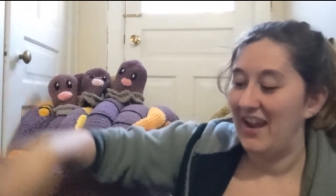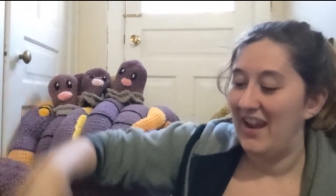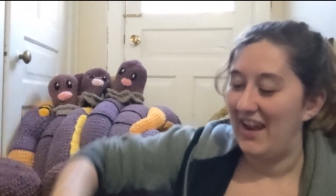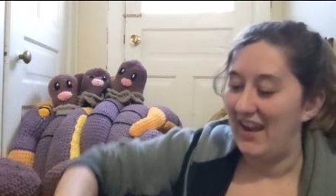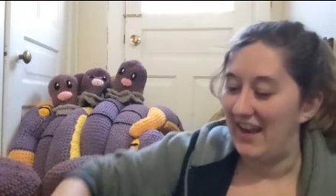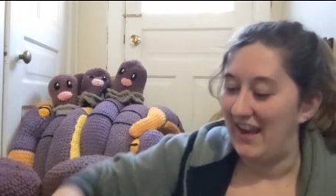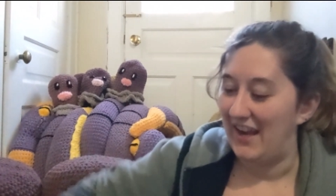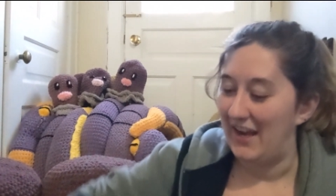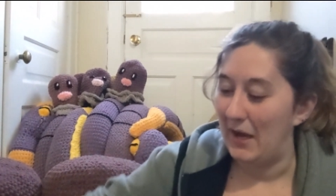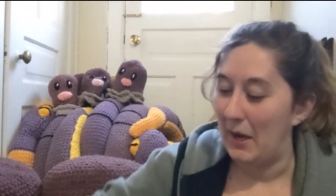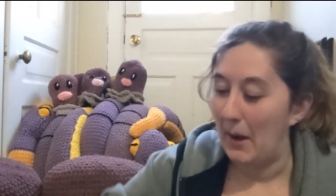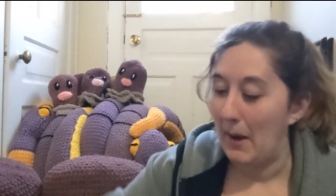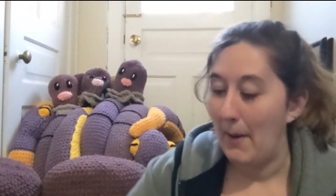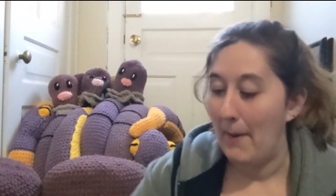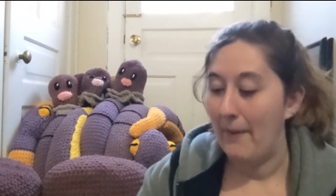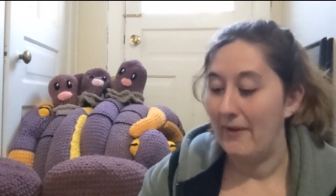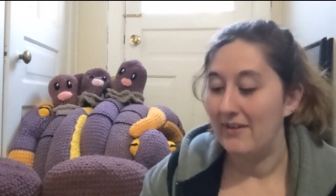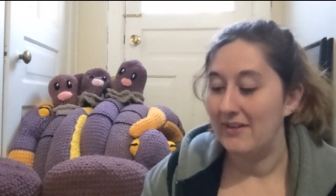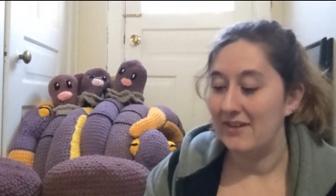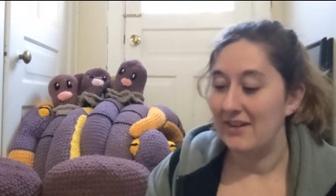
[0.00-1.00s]
a
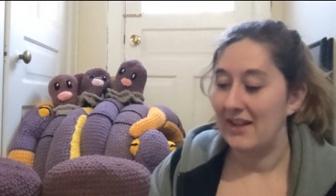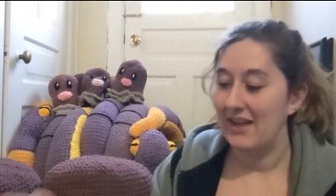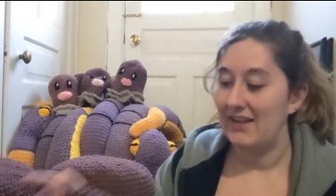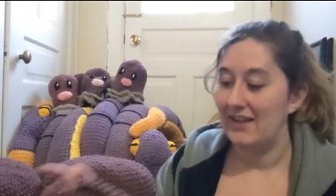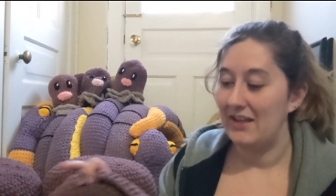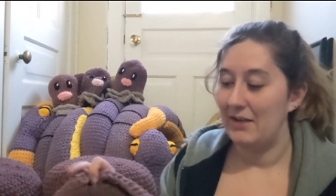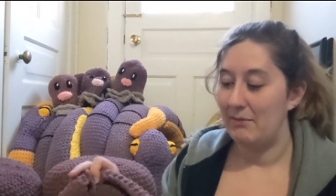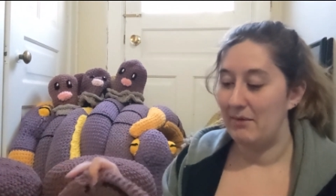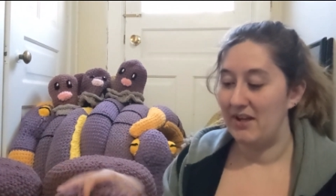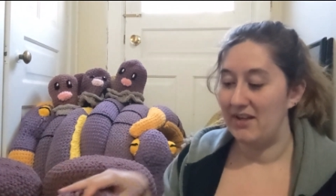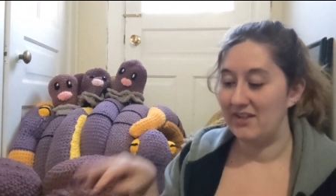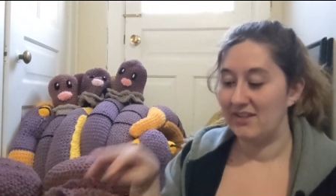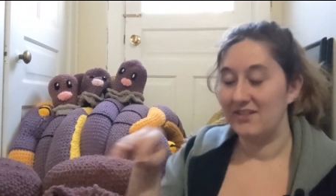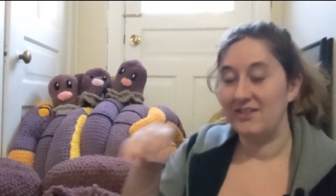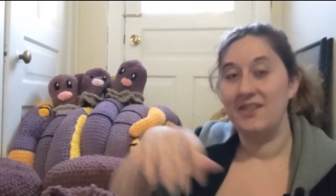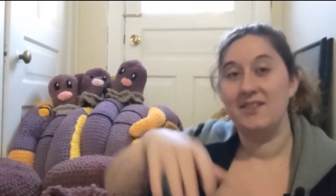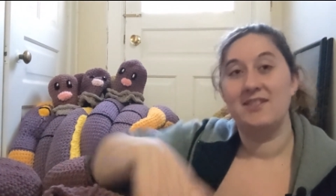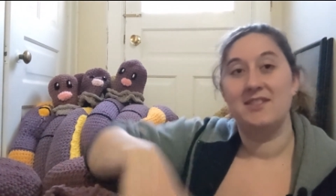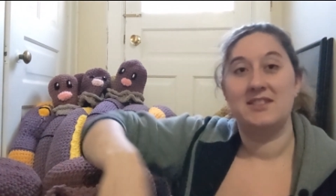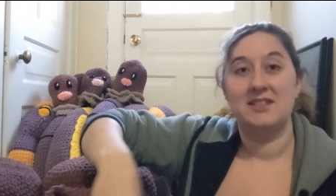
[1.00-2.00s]
slightly better
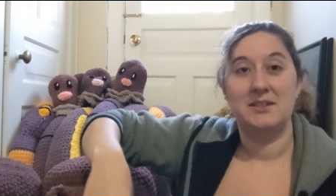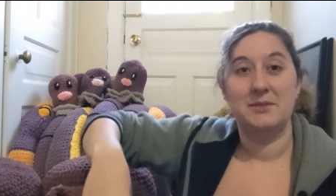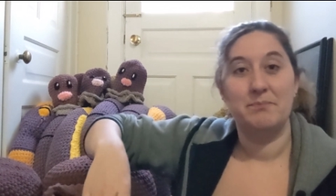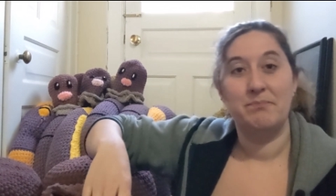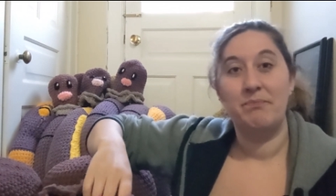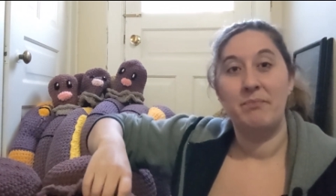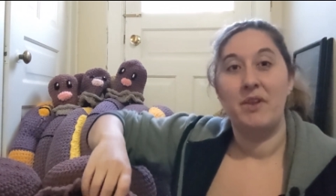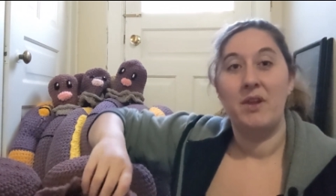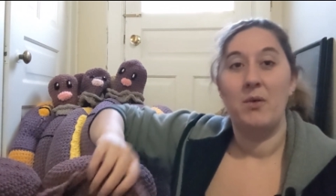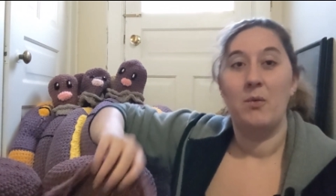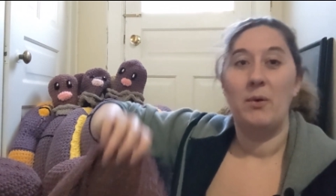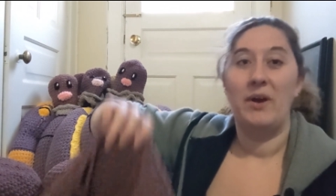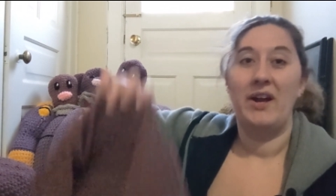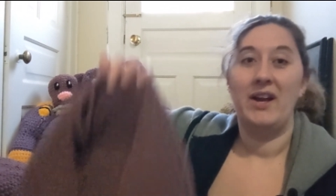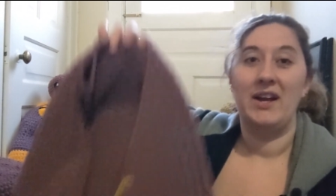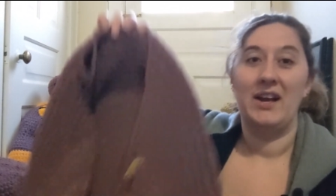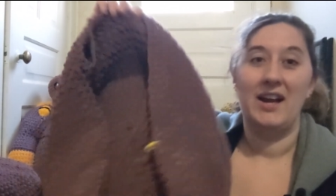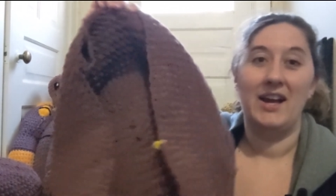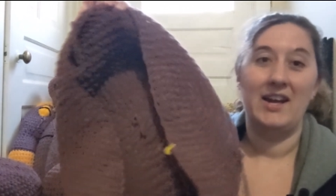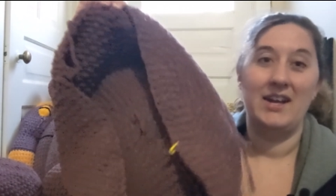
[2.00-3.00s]
system
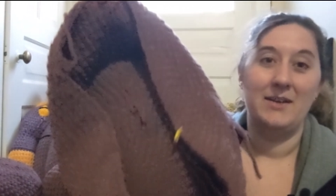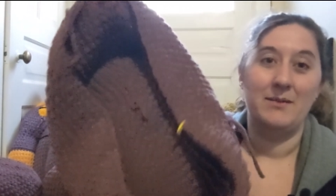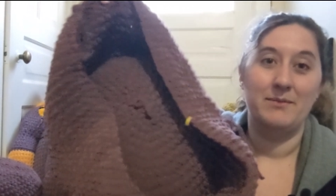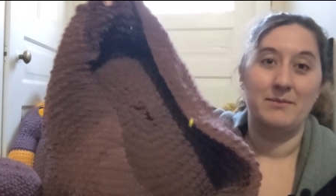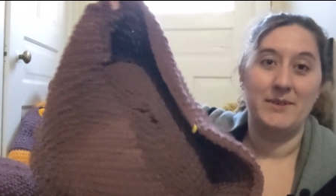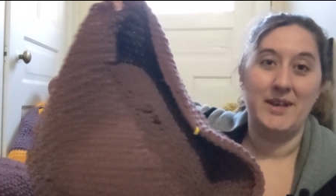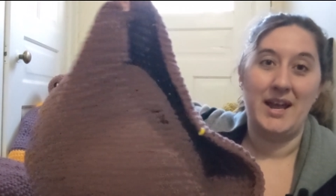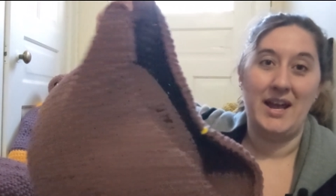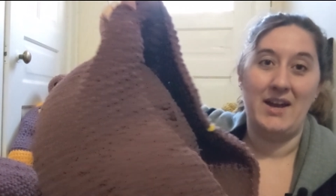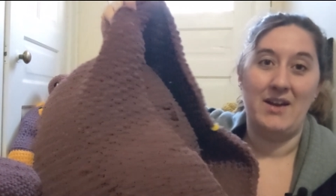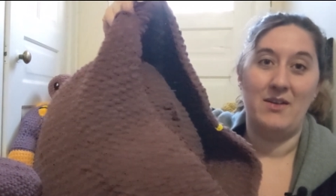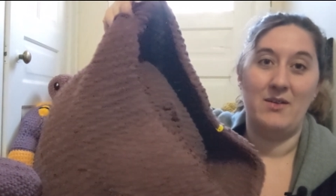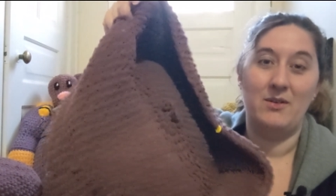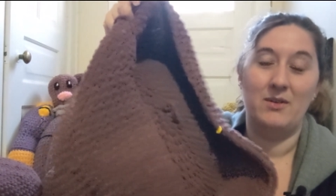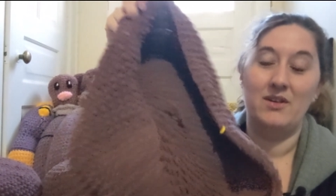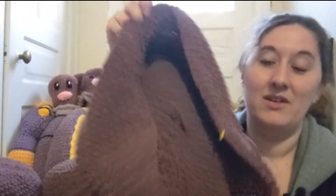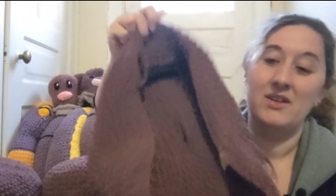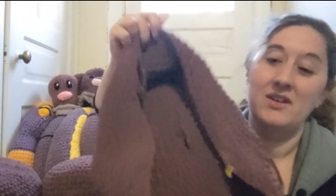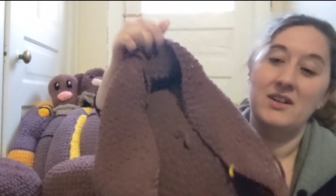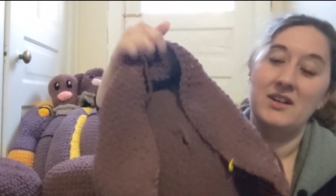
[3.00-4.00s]
where I am
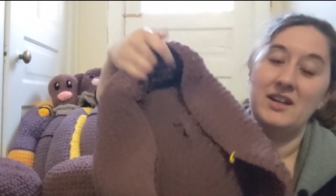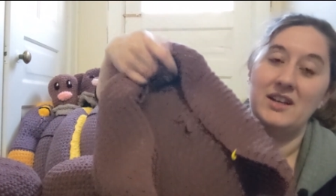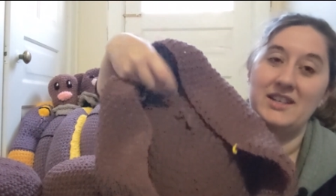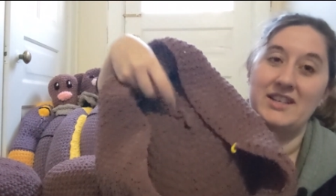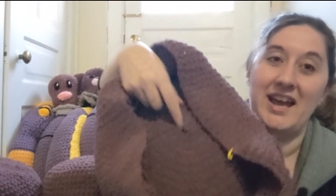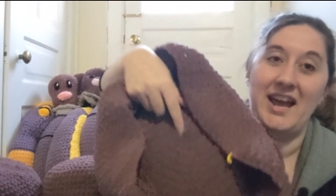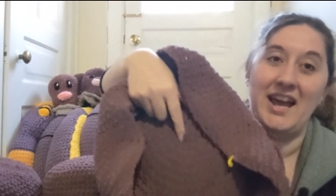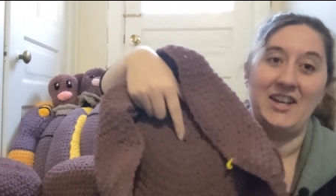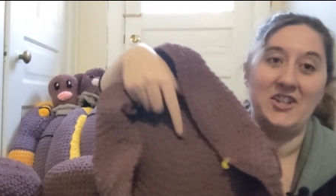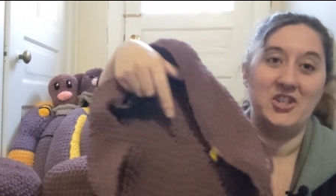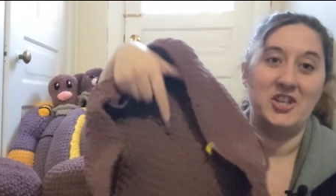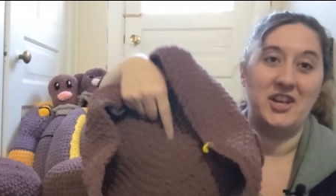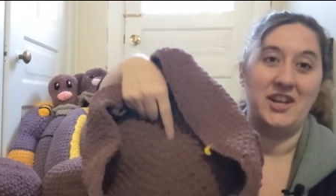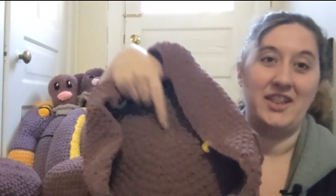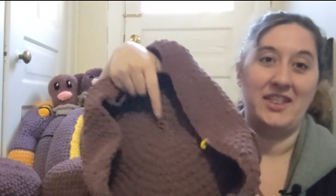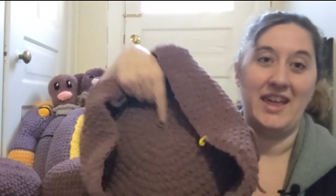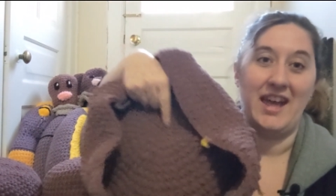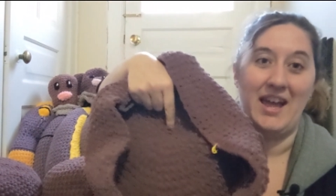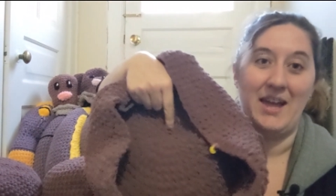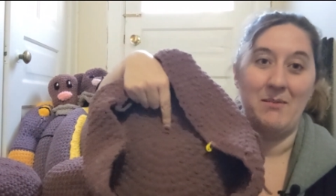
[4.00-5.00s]
now
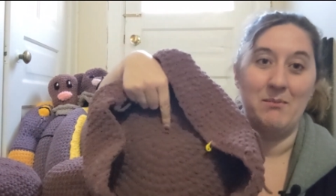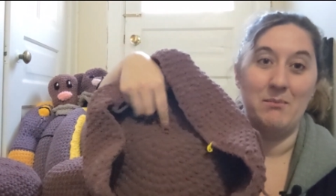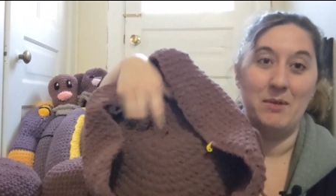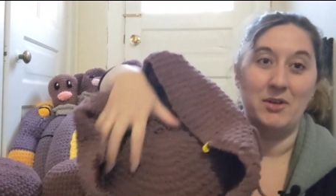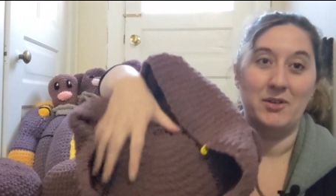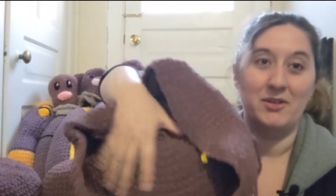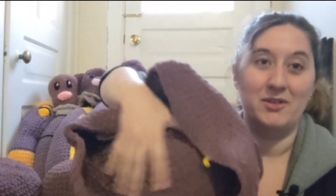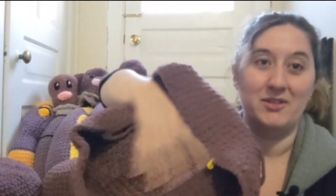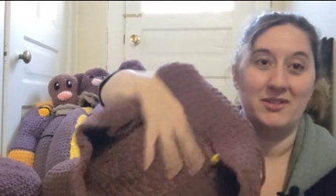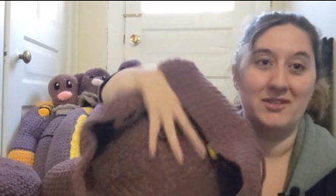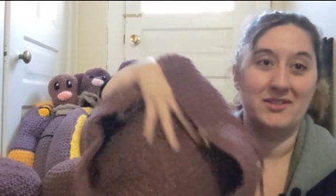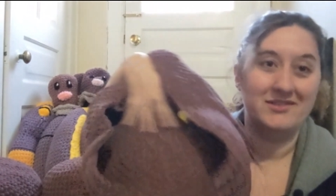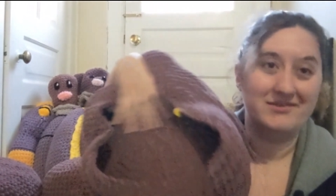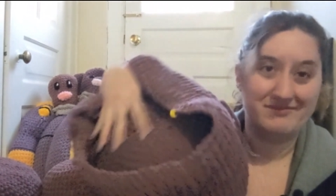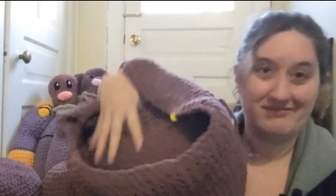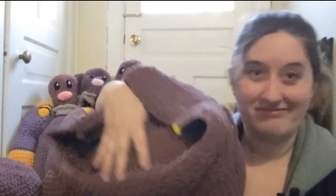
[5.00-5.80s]
attaching that middle